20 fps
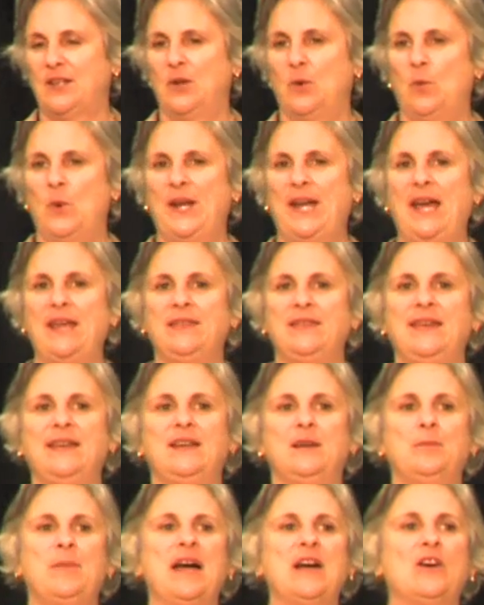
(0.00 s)
when I think
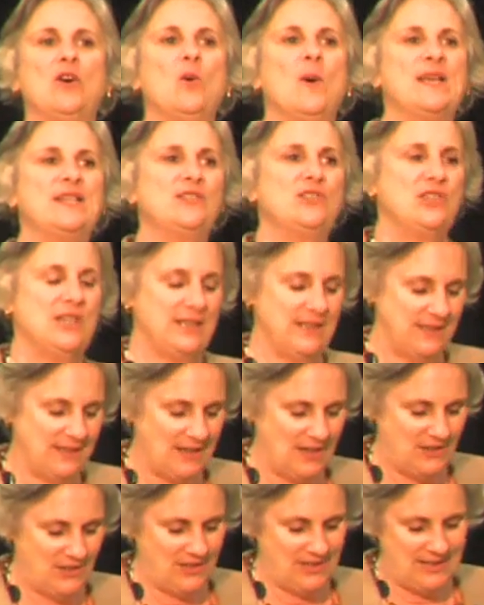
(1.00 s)
about questions
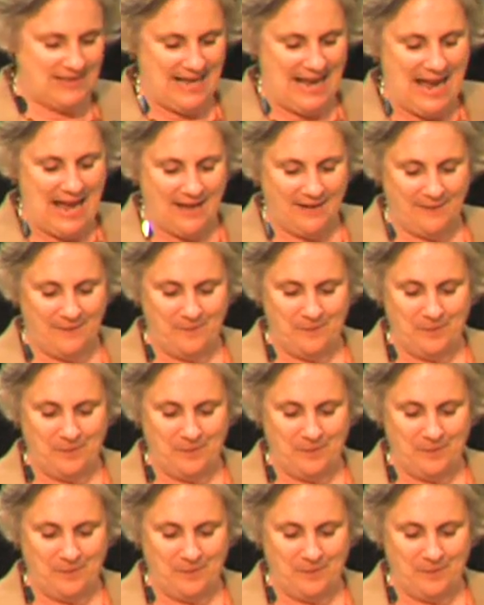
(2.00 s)
such as that.